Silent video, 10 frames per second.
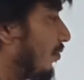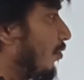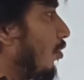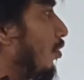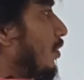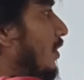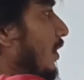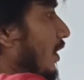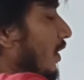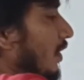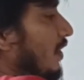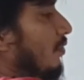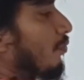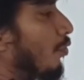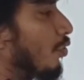of course,
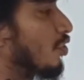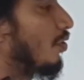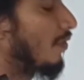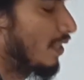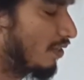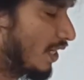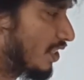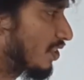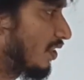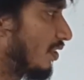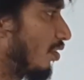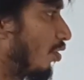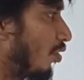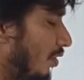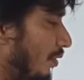this force of attraction
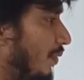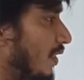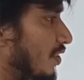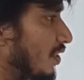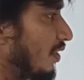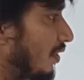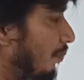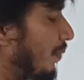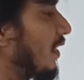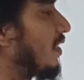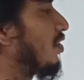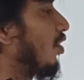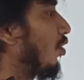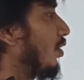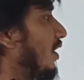or repulsion depends
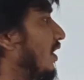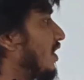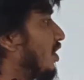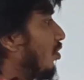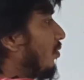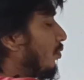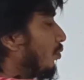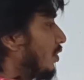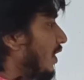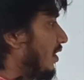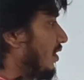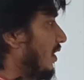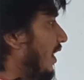on the nature of two charges,